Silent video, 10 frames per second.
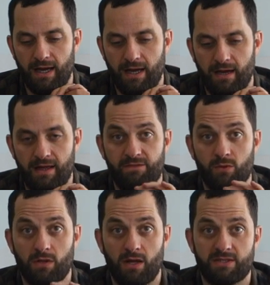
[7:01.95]
Uh, if you
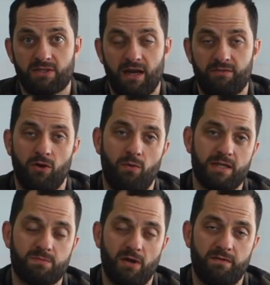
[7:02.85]
would like to have your
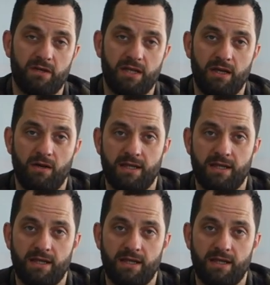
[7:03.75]
wines profile here